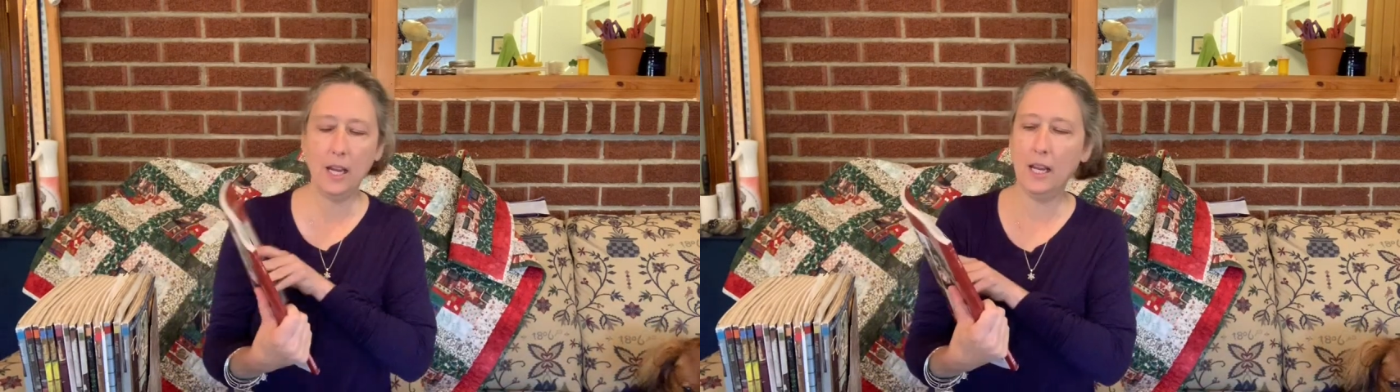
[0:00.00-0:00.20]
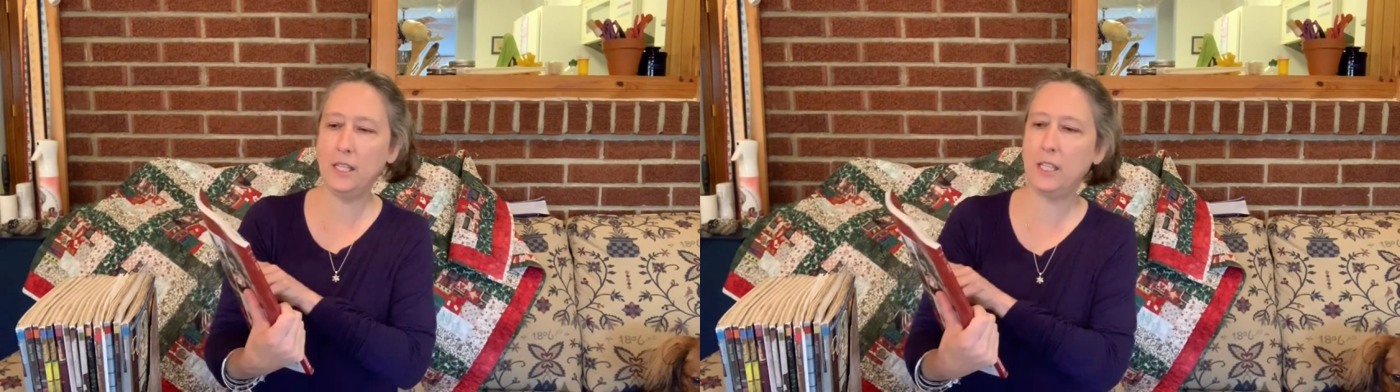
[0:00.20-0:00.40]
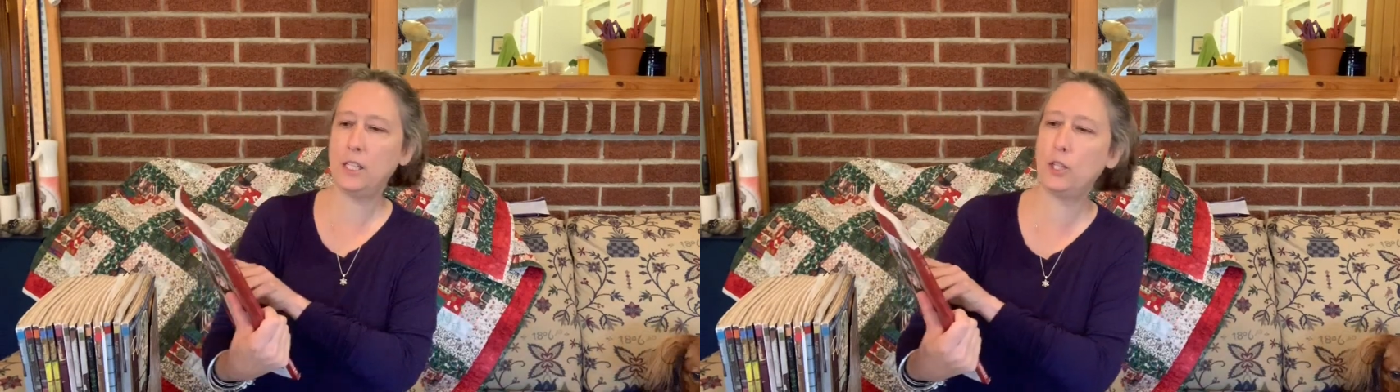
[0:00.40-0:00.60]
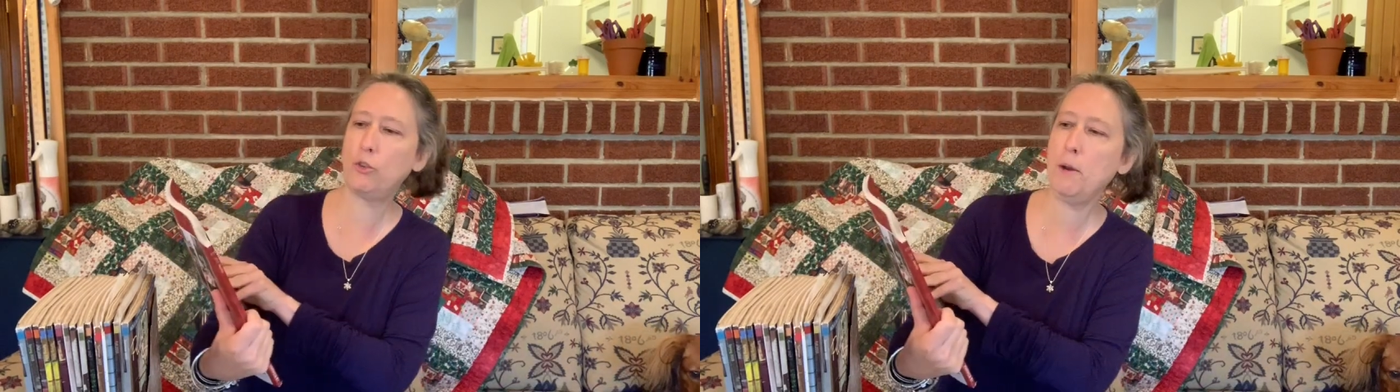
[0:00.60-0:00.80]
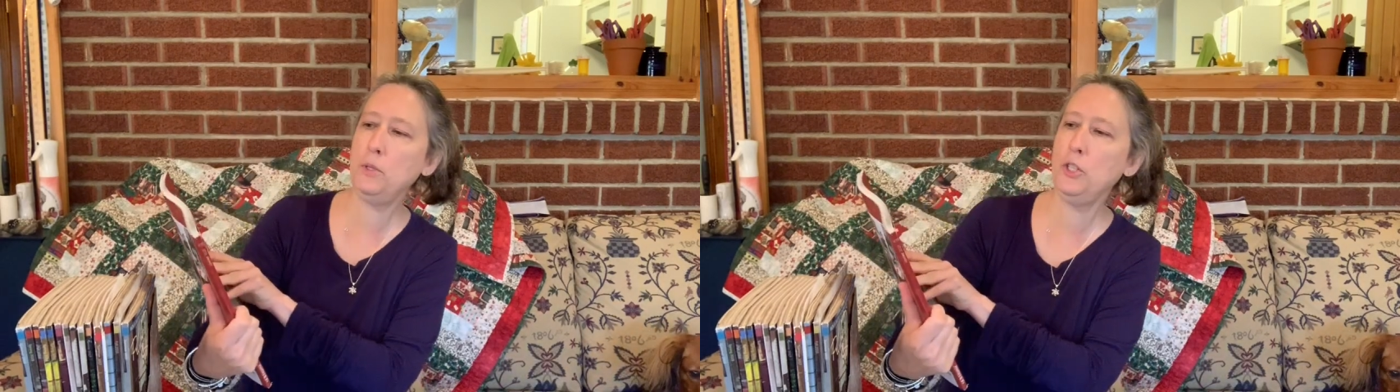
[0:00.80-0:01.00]
is a
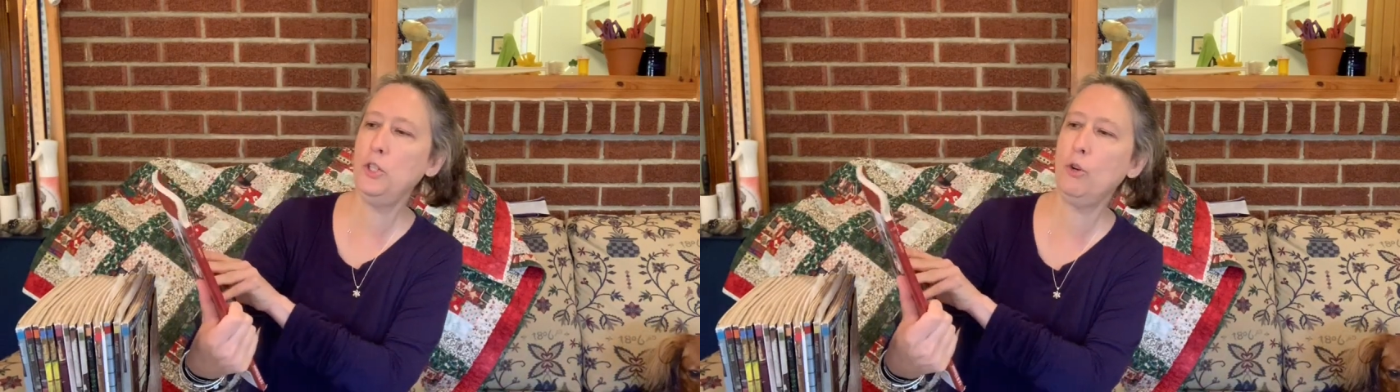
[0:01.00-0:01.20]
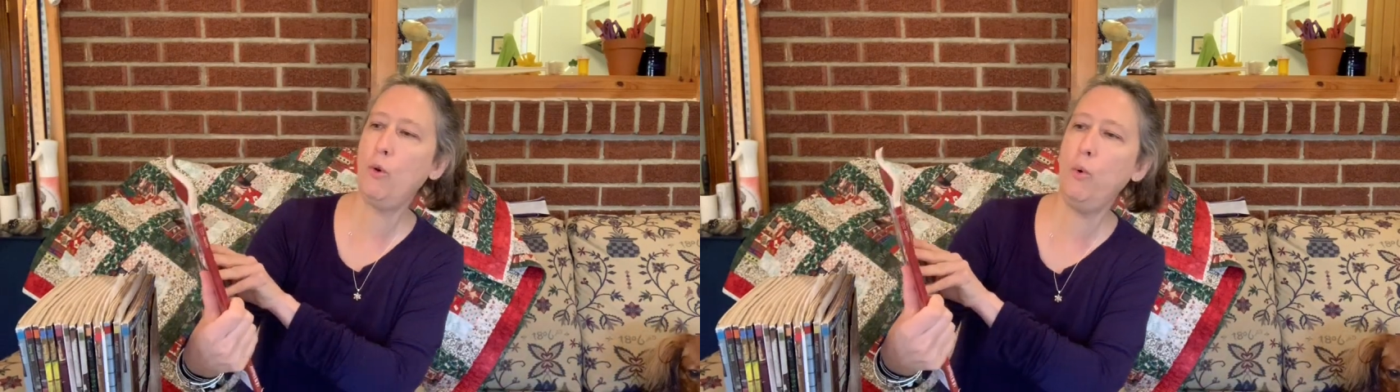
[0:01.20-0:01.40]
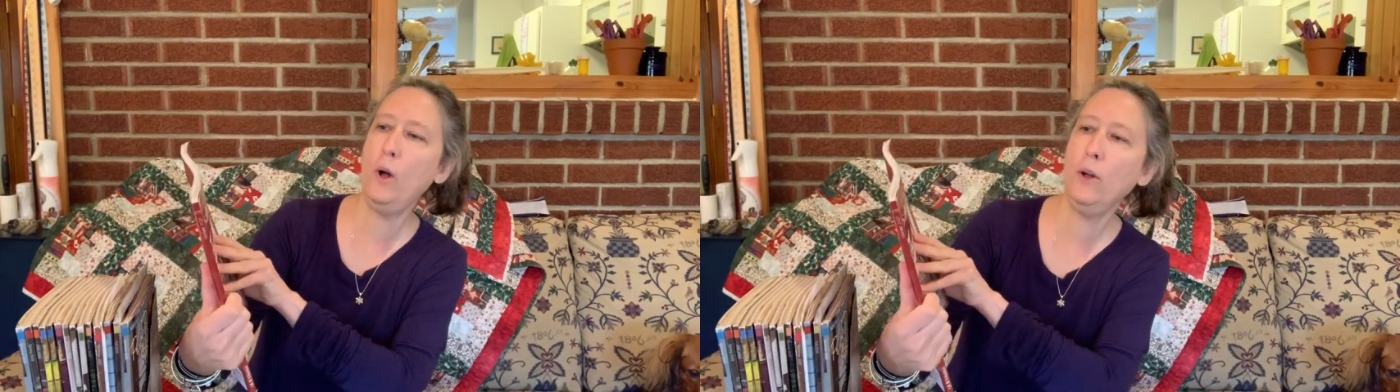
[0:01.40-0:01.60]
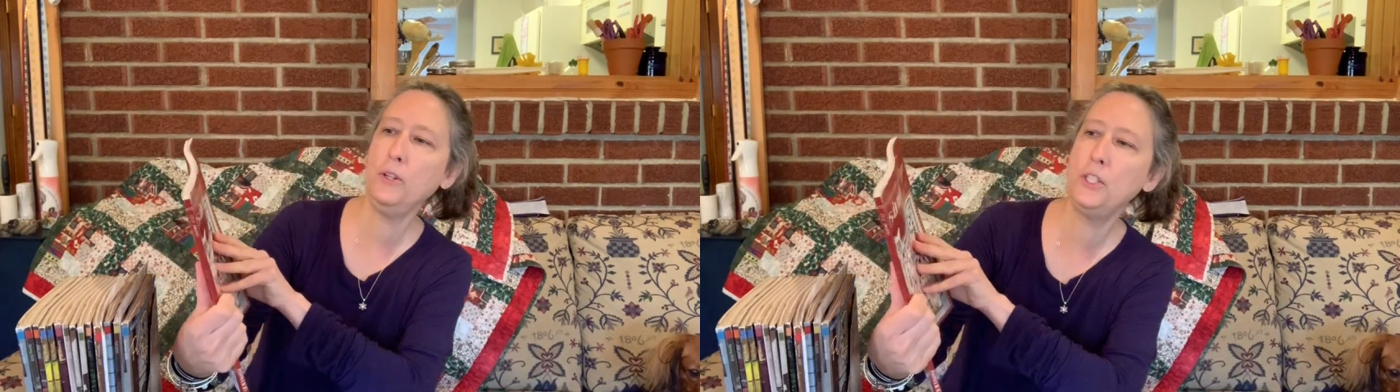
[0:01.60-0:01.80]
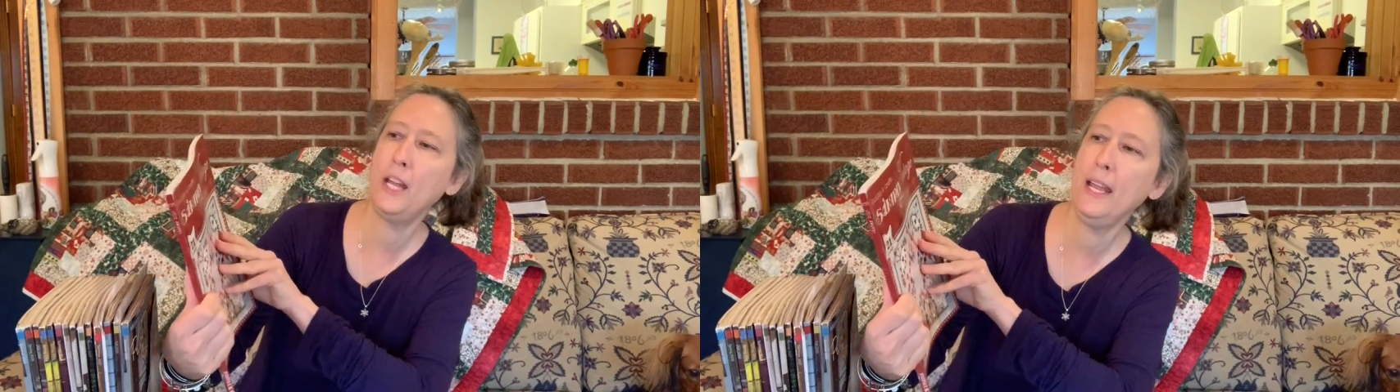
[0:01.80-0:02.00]
subscription to Quilts